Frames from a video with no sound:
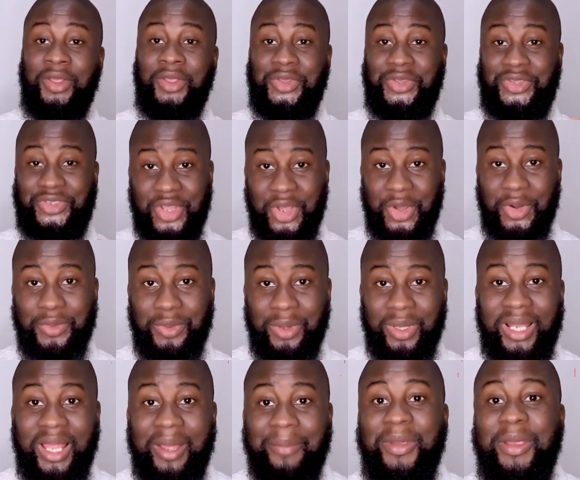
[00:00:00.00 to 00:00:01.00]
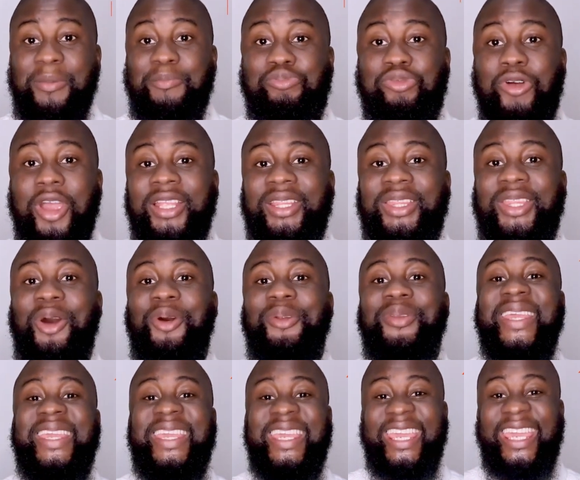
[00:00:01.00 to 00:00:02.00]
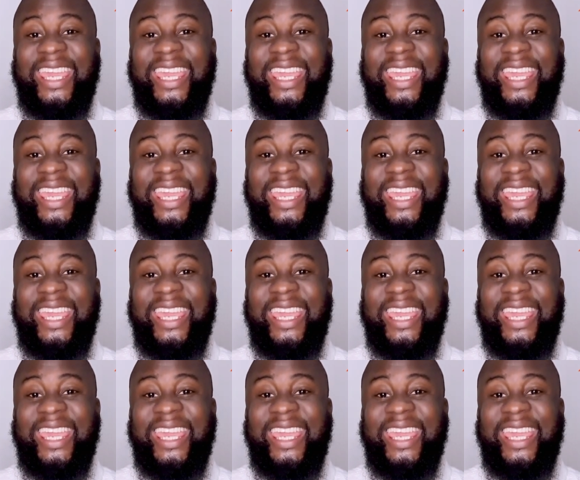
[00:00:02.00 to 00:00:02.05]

So let me break down the